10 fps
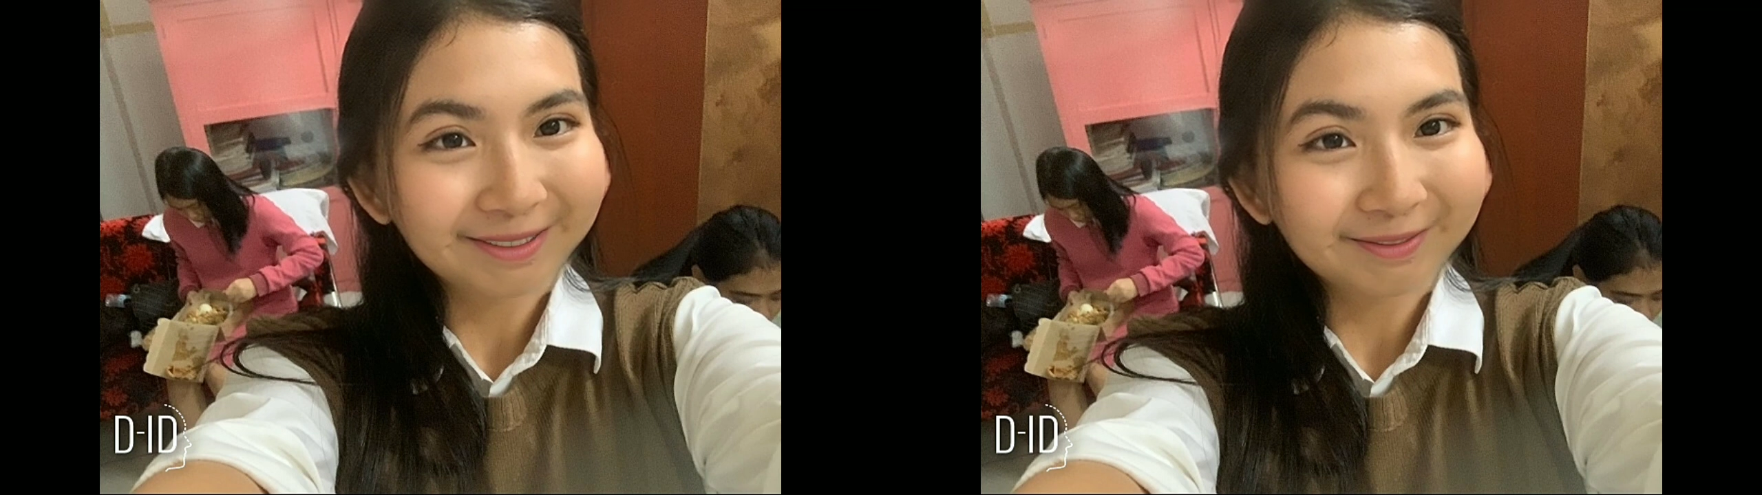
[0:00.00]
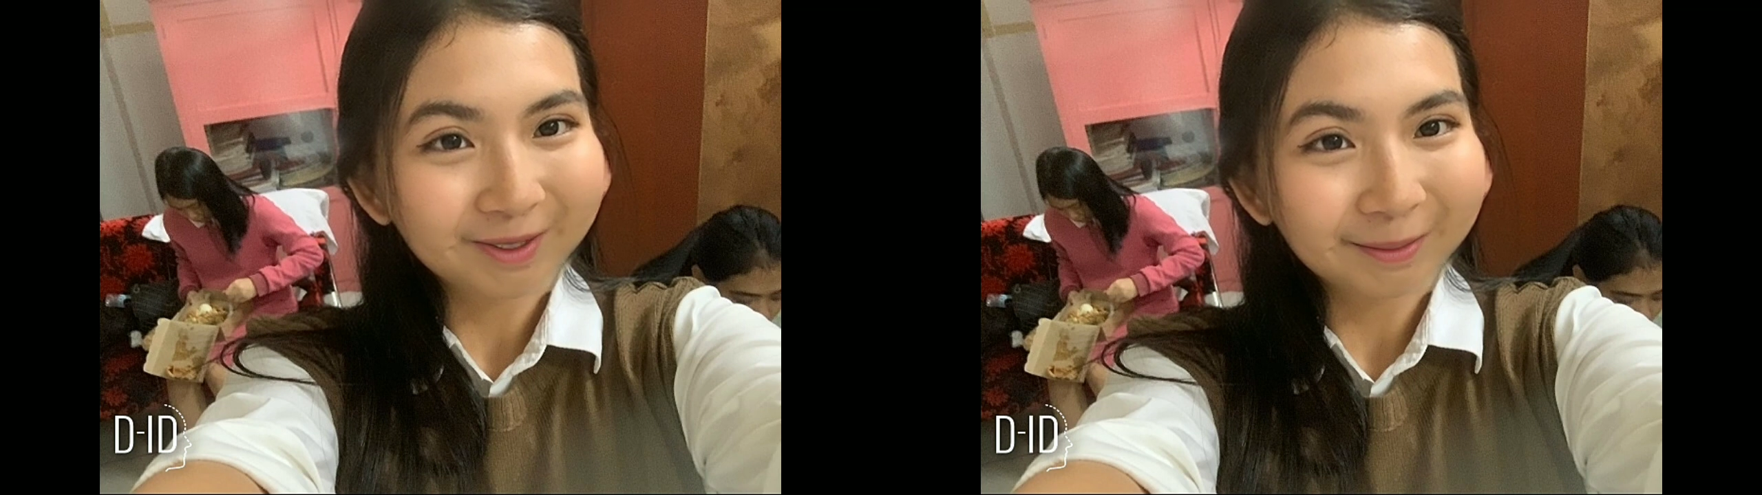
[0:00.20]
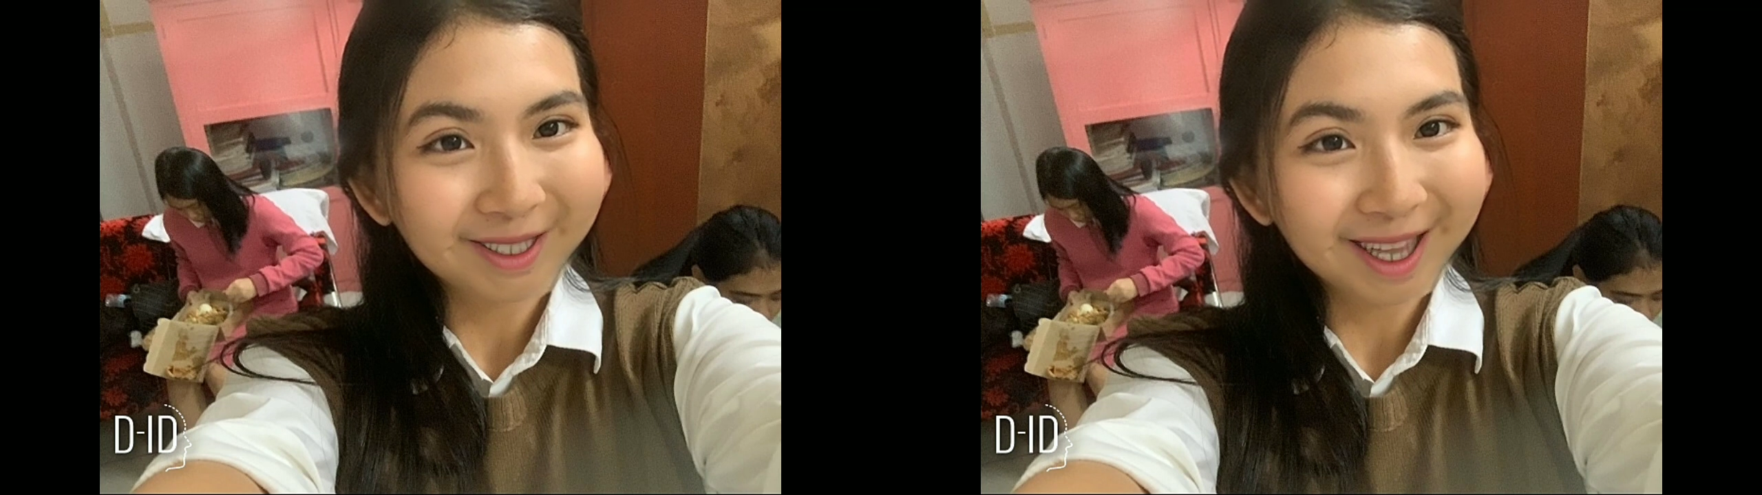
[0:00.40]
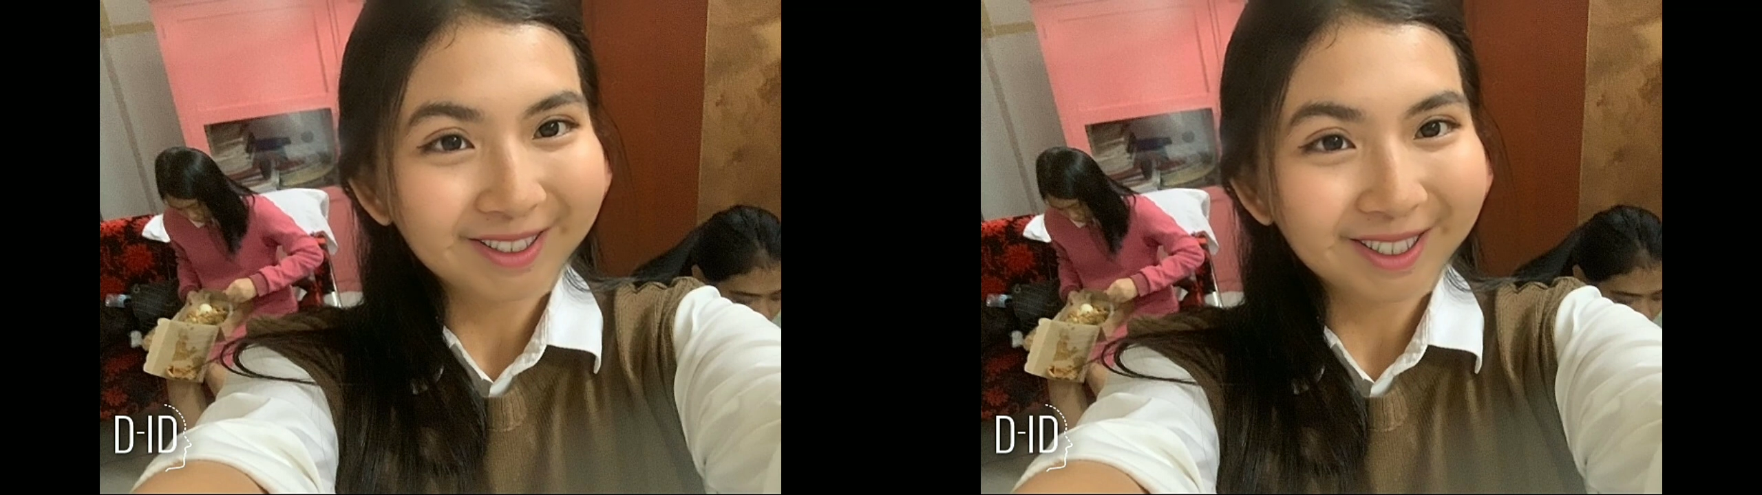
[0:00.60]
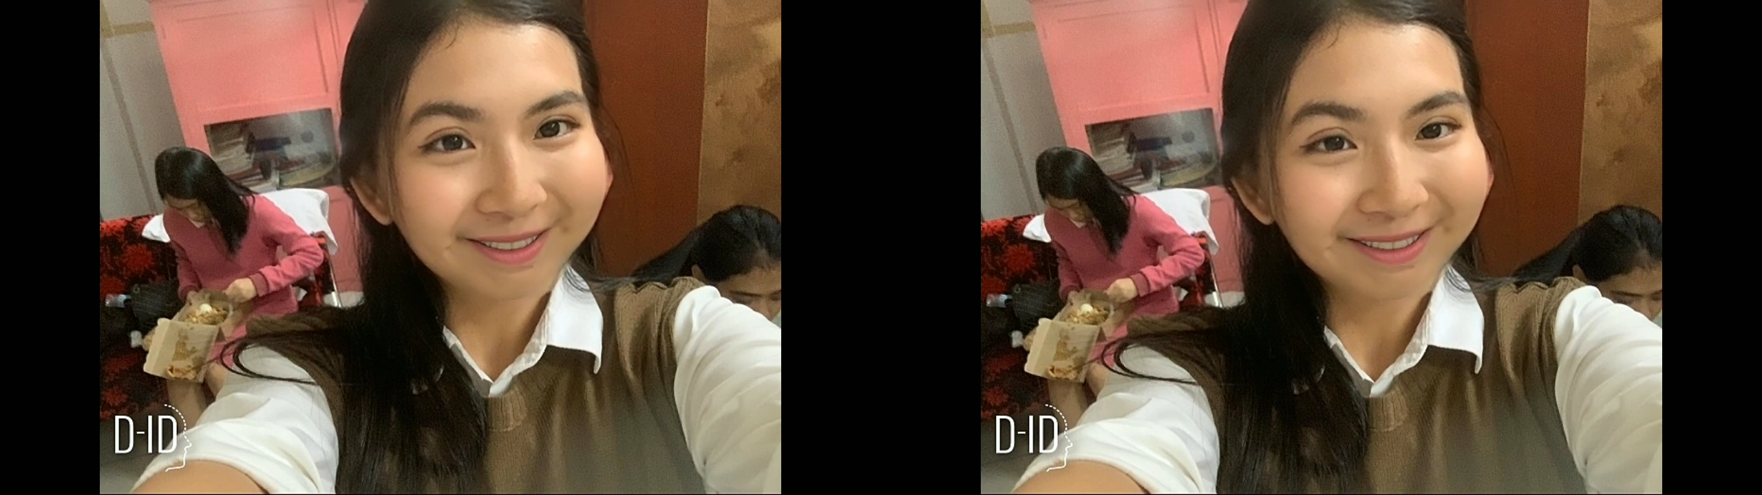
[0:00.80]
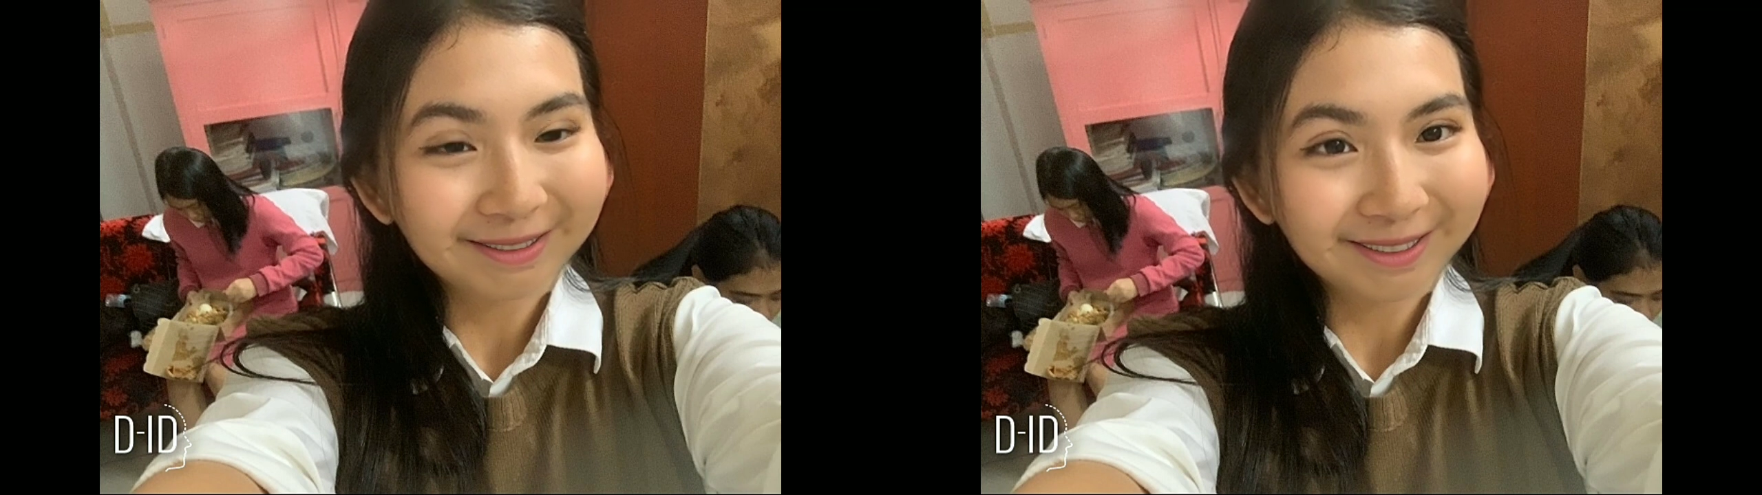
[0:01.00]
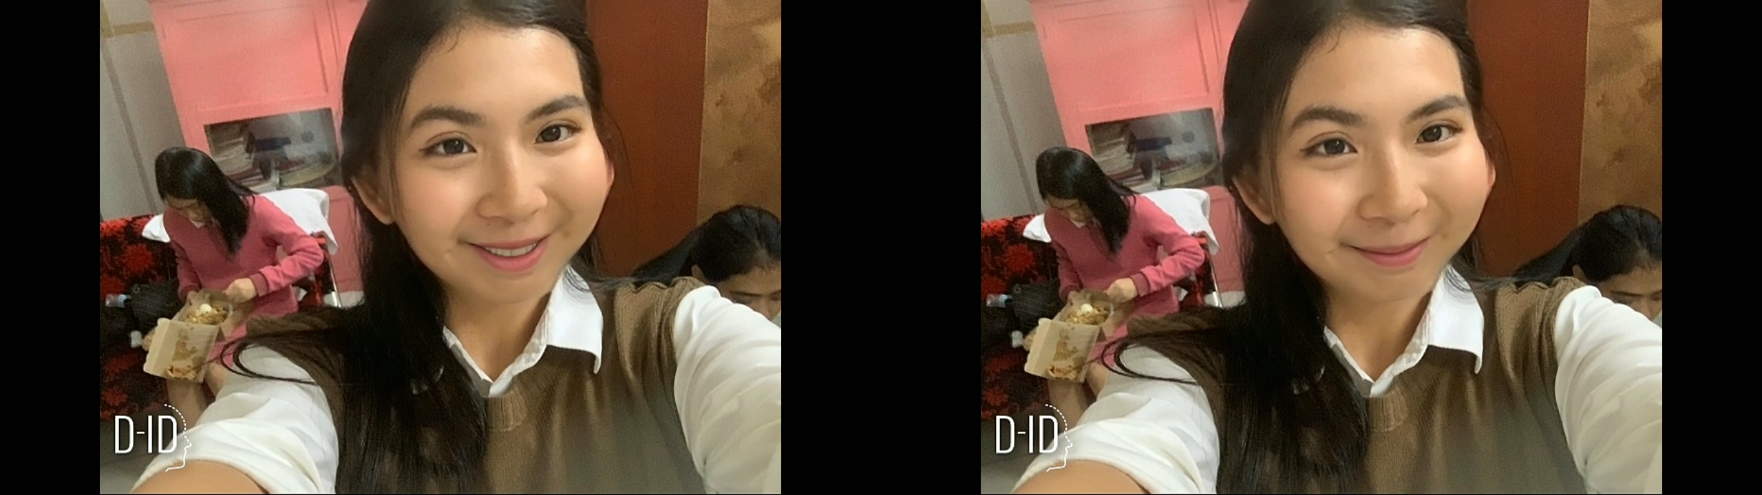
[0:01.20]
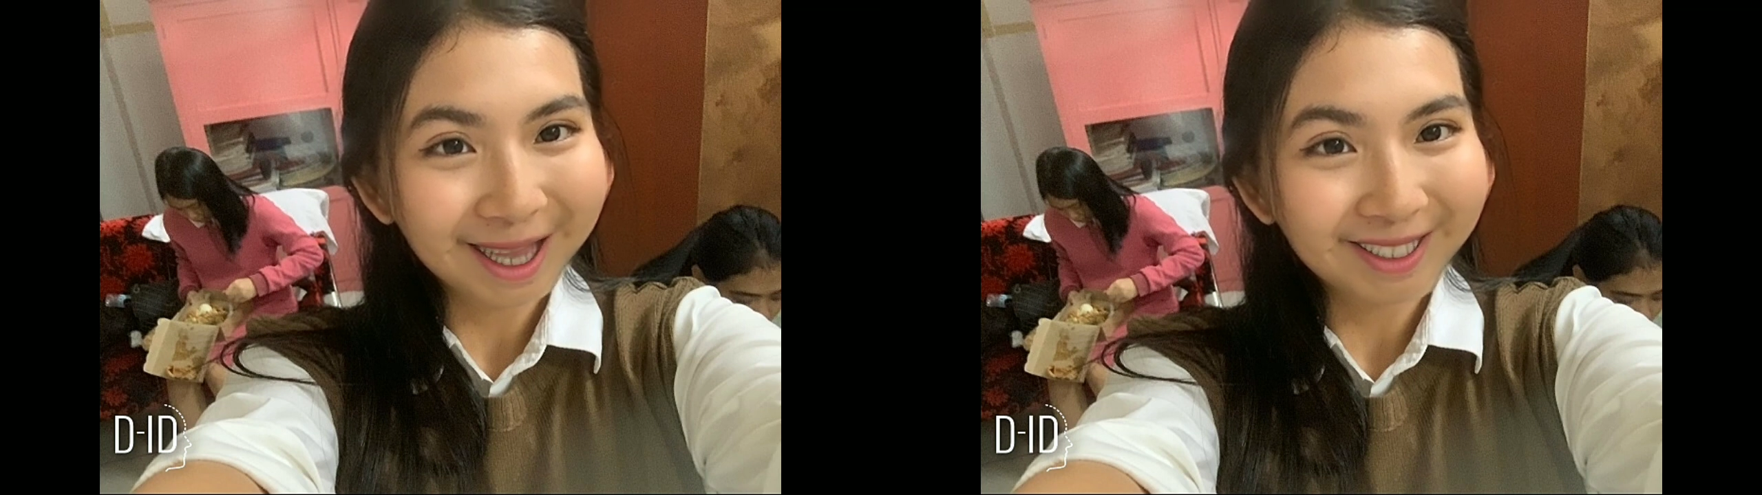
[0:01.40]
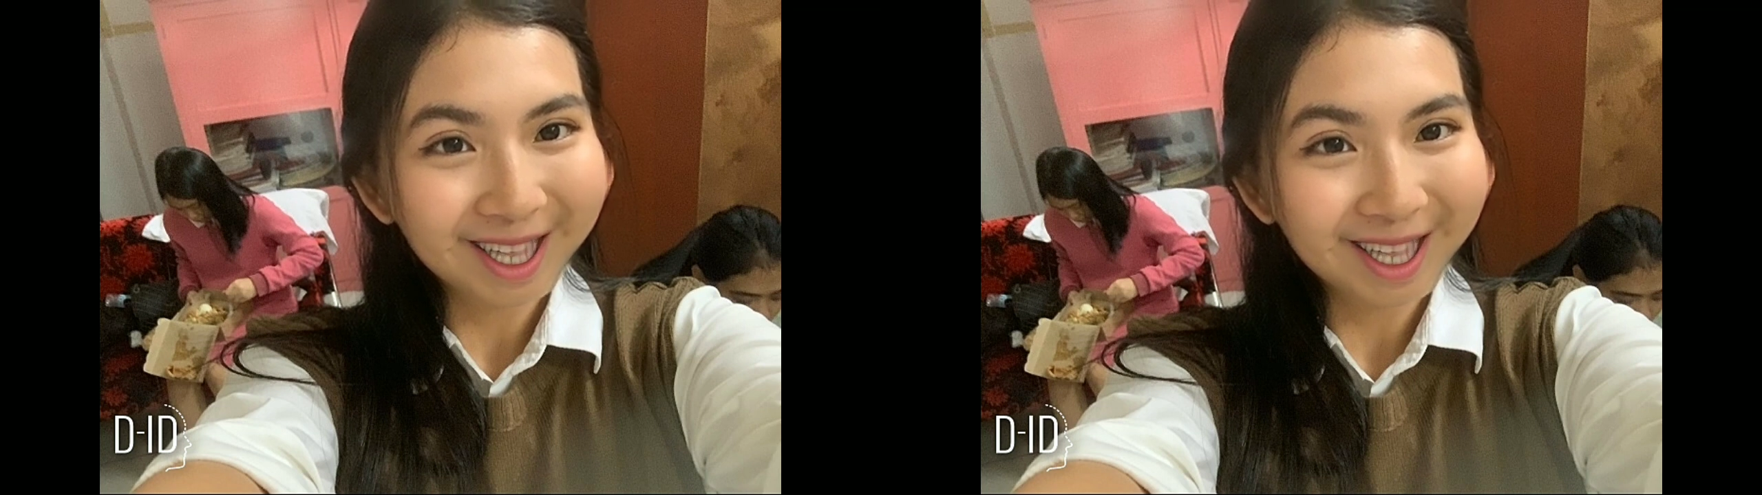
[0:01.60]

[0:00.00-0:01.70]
and food production. Supply